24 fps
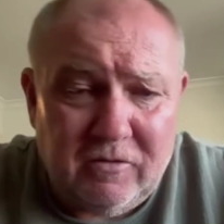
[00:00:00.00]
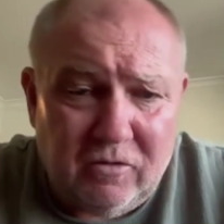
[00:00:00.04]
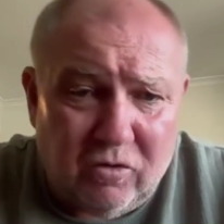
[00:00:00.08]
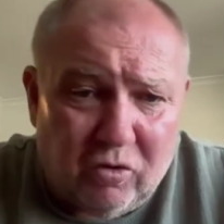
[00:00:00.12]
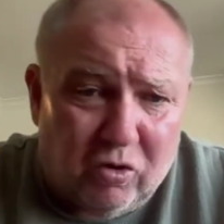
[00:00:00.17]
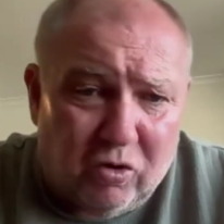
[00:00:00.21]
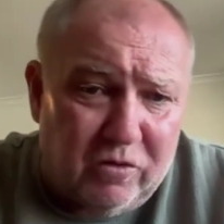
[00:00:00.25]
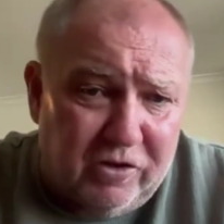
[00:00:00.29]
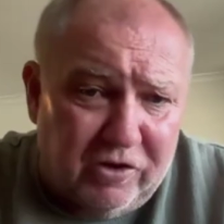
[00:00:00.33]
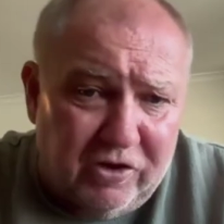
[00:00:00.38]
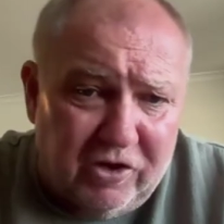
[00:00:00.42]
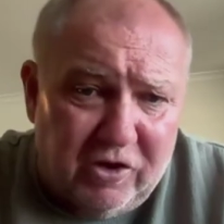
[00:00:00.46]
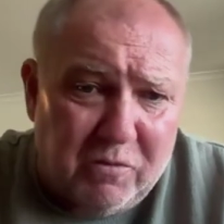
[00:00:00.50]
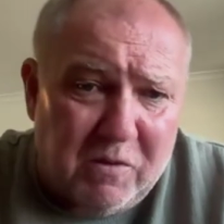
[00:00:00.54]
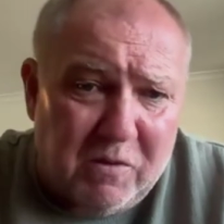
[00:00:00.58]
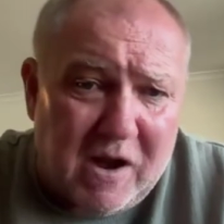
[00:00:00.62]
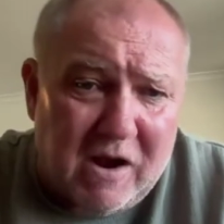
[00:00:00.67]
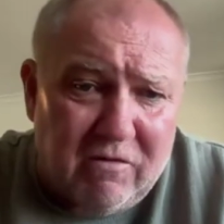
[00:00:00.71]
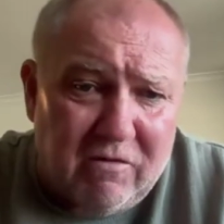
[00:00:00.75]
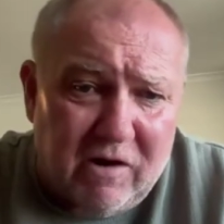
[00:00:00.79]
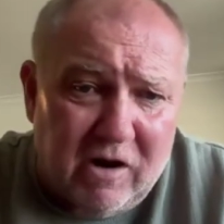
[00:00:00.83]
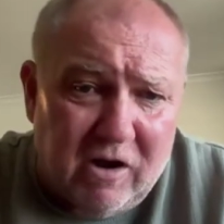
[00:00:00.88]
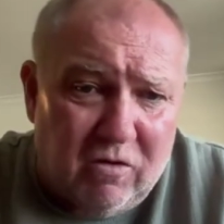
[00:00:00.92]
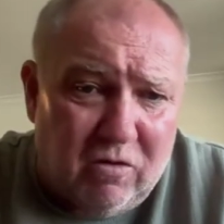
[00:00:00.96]
or the
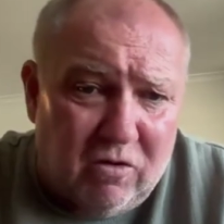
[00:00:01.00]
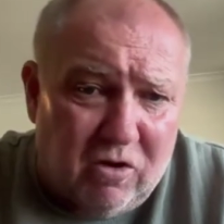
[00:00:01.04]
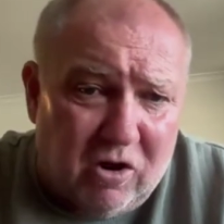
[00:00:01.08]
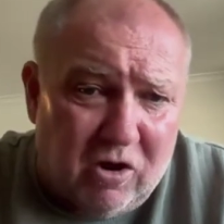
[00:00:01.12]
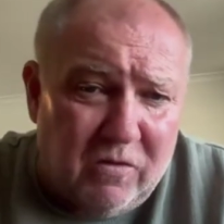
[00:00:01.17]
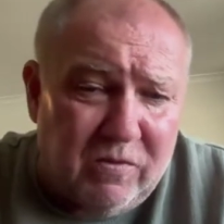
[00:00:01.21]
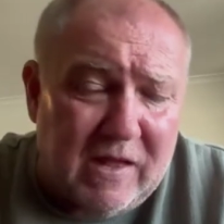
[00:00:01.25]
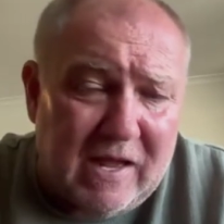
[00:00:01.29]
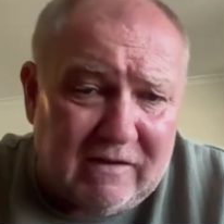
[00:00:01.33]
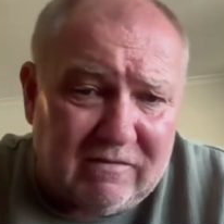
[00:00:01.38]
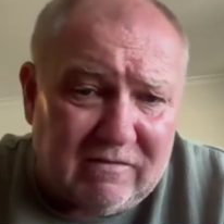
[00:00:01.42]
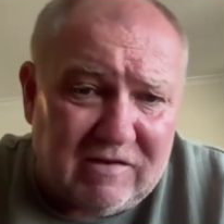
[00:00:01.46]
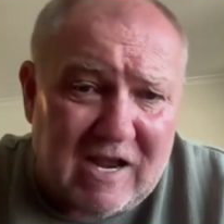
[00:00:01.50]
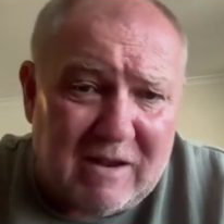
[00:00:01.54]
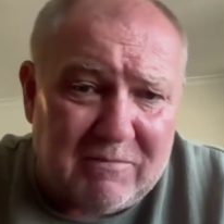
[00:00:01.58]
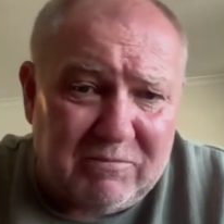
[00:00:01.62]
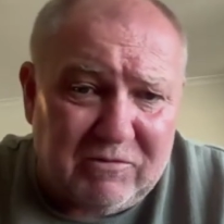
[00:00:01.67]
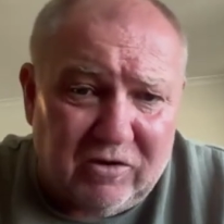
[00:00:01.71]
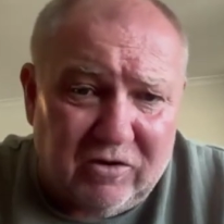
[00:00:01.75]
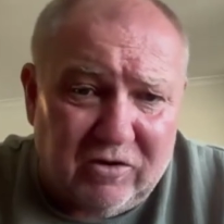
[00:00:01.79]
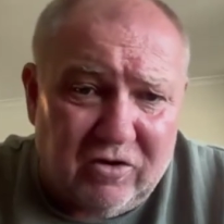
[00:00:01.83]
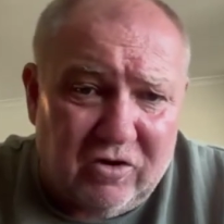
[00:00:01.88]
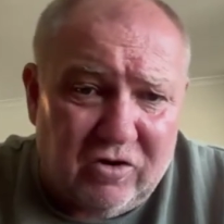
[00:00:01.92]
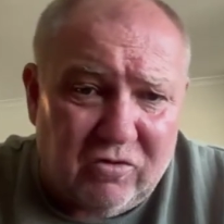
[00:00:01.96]
URL on that
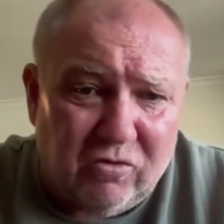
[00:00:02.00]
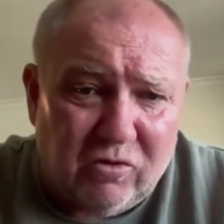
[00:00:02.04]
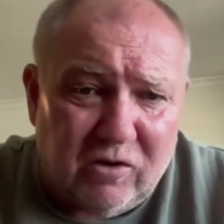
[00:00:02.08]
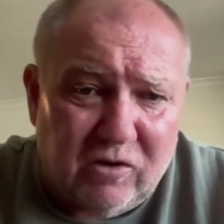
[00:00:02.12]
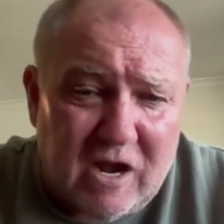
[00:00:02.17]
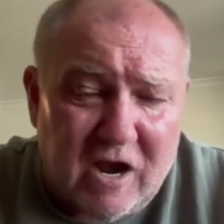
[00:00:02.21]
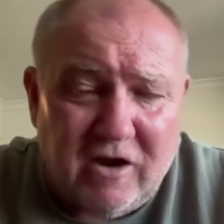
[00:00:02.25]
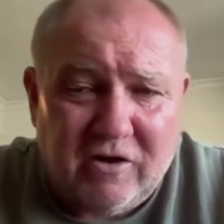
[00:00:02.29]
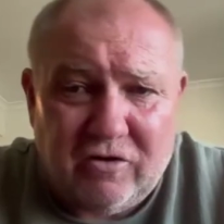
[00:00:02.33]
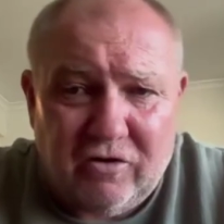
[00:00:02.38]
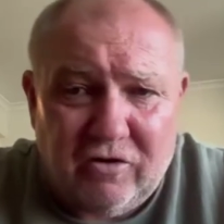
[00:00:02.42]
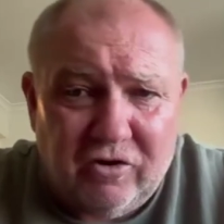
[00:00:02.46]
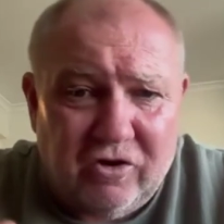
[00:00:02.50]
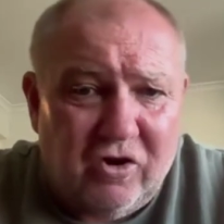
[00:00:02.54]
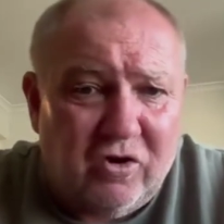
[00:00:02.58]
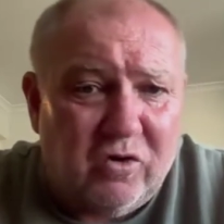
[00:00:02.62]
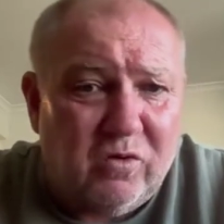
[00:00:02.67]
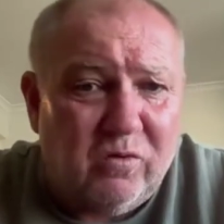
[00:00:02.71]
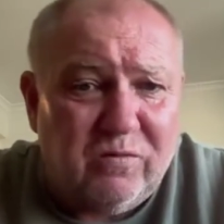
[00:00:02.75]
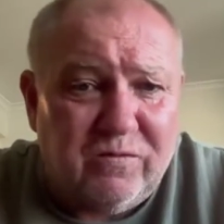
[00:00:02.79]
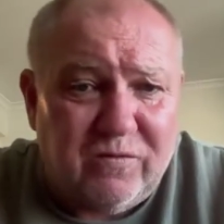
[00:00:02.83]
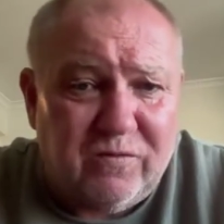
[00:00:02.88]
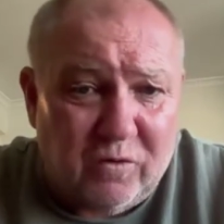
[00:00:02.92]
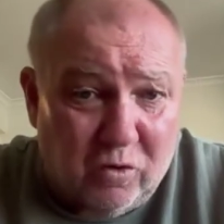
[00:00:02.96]
tap to Google going to a
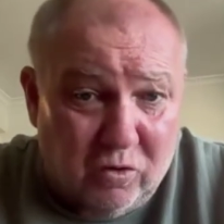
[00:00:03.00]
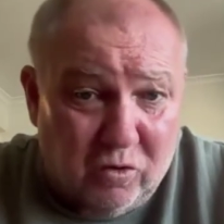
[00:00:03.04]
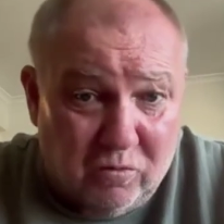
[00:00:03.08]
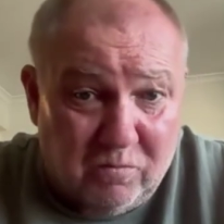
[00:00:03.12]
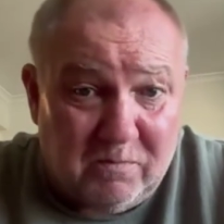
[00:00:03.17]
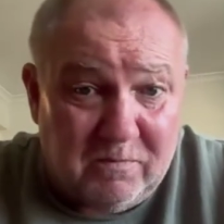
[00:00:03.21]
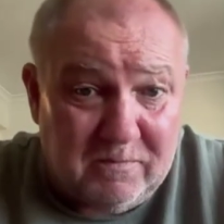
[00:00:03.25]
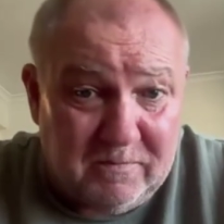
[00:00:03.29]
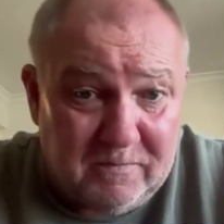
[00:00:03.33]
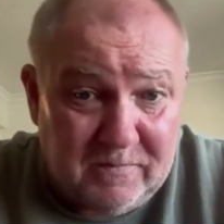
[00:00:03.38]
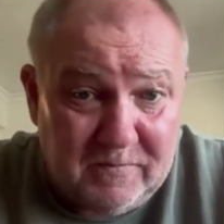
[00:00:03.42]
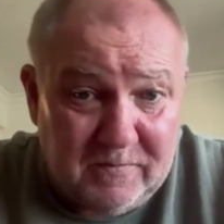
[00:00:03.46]
Google form.